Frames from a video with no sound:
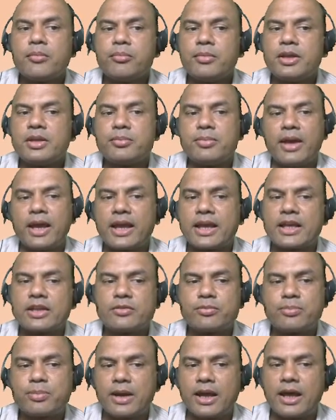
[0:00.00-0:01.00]
means bank
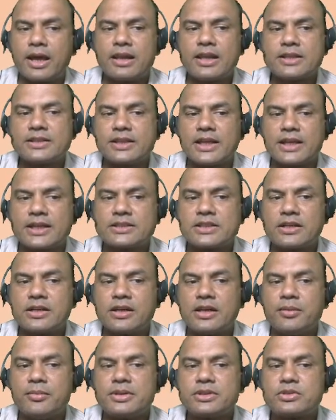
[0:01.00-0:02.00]
has priorly
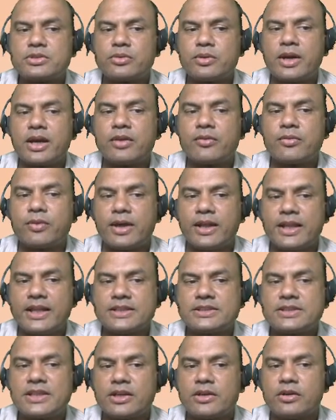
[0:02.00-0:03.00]
sanctioned limits to and
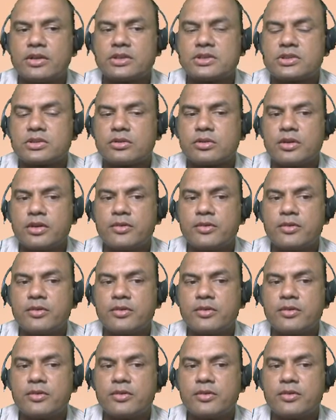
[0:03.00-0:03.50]
financed A also.